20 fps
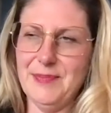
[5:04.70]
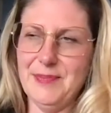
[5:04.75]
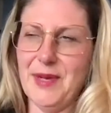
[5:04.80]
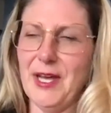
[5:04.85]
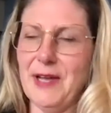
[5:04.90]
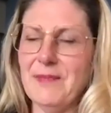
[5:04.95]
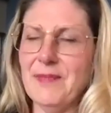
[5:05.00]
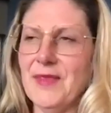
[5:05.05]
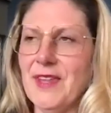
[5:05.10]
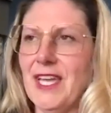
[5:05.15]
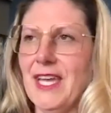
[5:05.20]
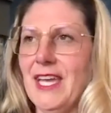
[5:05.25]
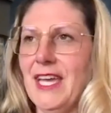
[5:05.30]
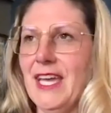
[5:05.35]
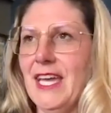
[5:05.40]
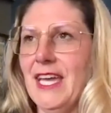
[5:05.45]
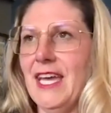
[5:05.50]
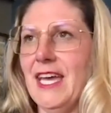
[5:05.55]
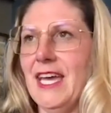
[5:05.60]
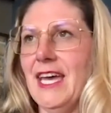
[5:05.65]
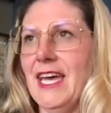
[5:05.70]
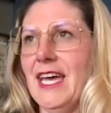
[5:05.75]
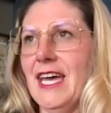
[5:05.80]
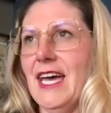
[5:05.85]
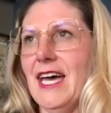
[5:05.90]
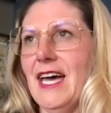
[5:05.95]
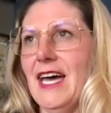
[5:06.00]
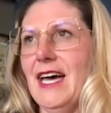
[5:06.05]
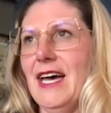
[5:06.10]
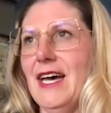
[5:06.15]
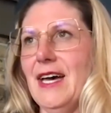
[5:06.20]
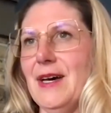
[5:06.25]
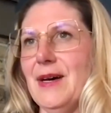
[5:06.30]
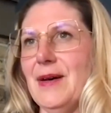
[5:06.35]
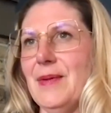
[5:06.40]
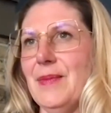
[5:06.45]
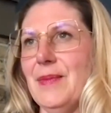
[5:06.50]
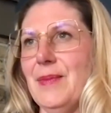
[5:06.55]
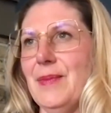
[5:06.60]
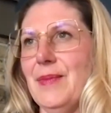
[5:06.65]
But
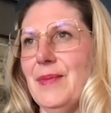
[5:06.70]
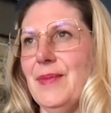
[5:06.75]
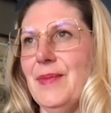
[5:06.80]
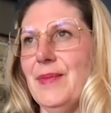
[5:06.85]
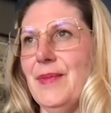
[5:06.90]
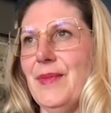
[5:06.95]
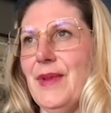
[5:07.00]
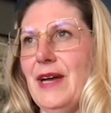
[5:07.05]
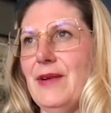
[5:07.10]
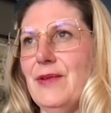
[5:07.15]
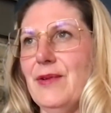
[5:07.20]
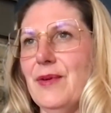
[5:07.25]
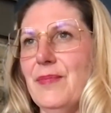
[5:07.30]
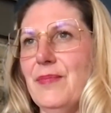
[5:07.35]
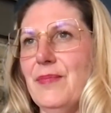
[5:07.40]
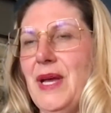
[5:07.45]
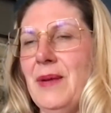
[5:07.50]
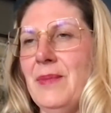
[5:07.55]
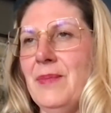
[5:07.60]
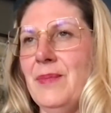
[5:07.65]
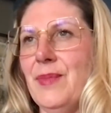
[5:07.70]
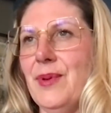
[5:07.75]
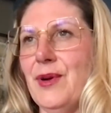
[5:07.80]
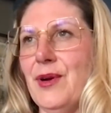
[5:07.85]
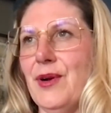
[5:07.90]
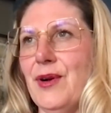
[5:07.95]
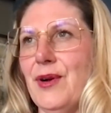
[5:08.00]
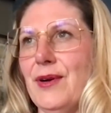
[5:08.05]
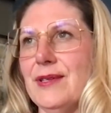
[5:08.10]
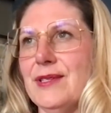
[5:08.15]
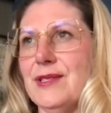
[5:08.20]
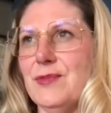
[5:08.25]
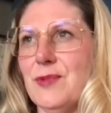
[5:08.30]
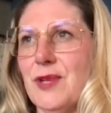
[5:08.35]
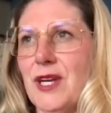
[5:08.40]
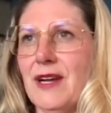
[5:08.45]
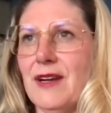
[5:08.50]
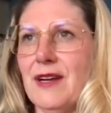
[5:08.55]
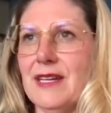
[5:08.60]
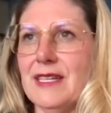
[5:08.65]
I remember, so when
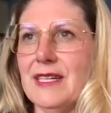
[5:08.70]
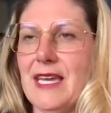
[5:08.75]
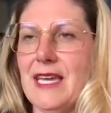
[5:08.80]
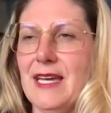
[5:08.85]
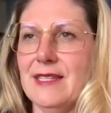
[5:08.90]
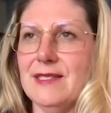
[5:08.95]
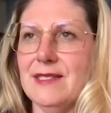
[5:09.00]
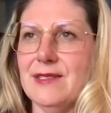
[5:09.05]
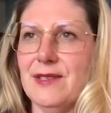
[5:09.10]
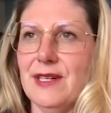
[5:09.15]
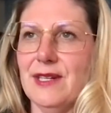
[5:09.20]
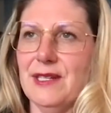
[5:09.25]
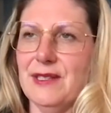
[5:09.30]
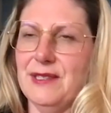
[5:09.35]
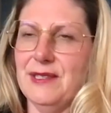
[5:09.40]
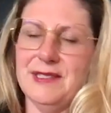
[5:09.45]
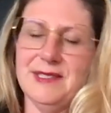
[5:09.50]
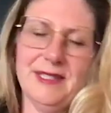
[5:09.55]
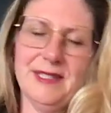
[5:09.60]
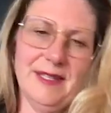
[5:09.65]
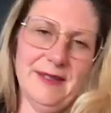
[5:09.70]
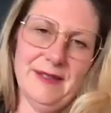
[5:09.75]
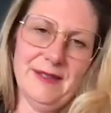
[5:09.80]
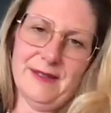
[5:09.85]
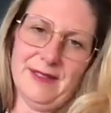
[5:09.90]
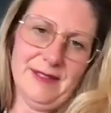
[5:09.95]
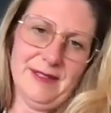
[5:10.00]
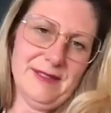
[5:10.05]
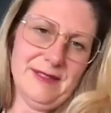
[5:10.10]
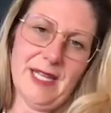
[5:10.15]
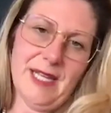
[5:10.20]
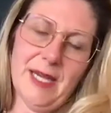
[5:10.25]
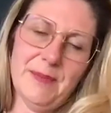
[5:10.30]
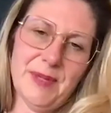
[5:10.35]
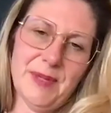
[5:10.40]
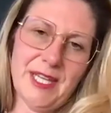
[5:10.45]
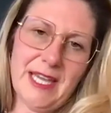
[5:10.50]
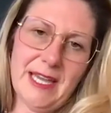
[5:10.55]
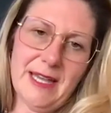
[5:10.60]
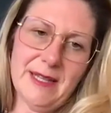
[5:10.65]
I got cancer, I got this type
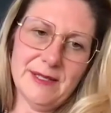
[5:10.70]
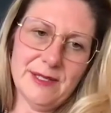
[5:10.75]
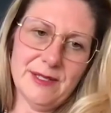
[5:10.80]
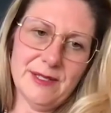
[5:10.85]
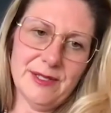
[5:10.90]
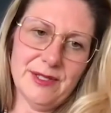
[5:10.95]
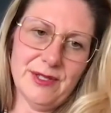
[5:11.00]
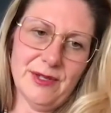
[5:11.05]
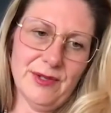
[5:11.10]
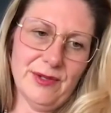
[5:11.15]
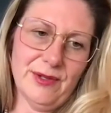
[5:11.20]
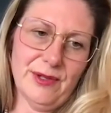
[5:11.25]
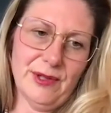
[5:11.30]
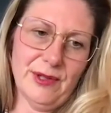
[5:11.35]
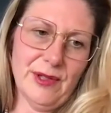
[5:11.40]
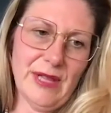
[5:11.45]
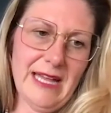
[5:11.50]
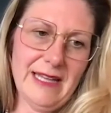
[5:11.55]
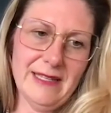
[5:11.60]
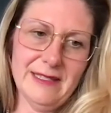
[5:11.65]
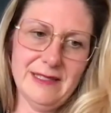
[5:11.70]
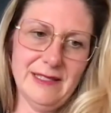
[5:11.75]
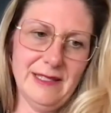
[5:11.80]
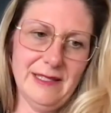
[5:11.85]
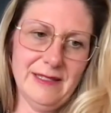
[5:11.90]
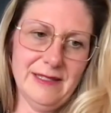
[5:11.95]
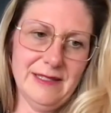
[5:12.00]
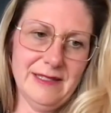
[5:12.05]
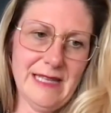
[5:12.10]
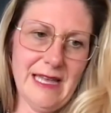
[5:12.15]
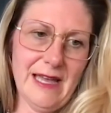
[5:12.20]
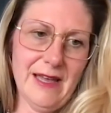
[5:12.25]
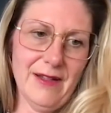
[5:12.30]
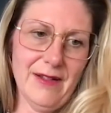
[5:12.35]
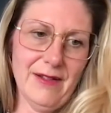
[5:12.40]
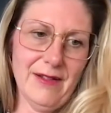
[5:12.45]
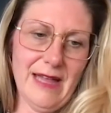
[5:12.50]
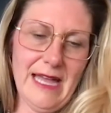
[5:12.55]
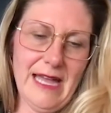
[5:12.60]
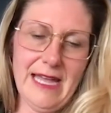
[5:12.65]
of cancer called glassy
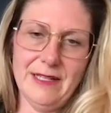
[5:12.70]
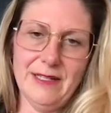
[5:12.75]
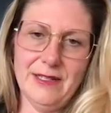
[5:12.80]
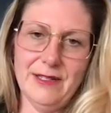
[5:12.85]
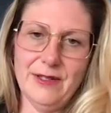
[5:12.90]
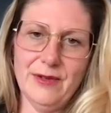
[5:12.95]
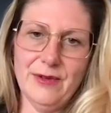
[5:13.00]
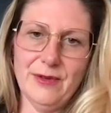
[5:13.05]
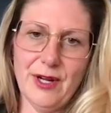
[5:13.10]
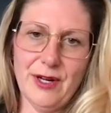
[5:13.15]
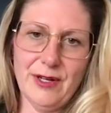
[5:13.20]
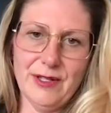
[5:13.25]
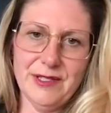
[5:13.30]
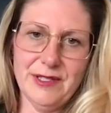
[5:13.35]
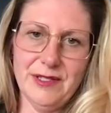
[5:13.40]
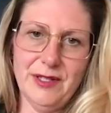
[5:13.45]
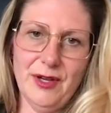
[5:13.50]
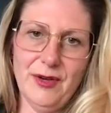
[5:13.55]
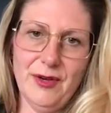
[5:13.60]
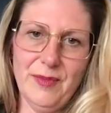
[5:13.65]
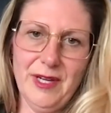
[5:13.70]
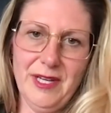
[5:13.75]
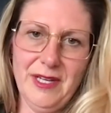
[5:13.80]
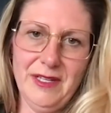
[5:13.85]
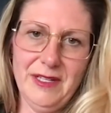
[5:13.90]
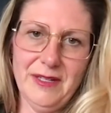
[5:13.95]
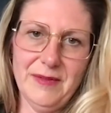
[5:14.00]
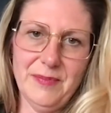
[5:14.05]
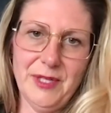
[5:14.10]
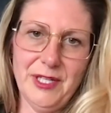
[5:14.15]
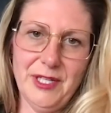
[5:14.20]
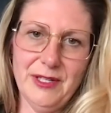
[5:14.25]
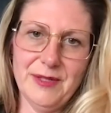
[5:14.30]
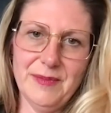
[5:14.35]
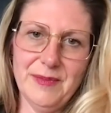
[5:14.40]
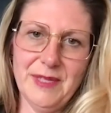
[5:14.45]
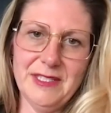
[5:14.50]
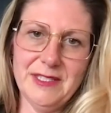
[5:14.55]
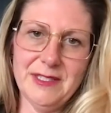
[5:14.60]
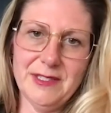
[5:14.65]
cell adenocarcinoma. It appeared
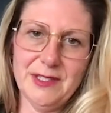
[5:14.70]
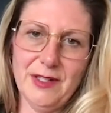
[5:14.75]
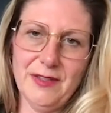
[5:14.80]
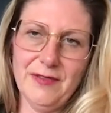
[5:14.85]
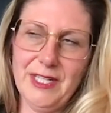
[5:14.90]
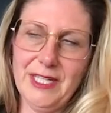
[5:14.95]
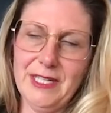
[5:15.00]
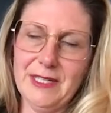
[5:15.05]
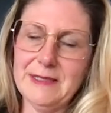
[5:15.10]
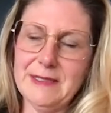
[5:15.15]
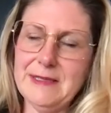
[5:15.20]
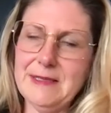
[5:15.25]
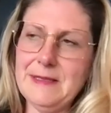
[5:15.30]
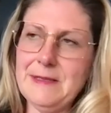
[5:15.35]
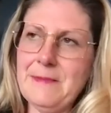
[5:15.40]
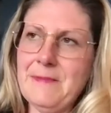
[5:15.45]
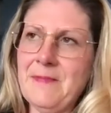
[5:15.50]
in my cervix.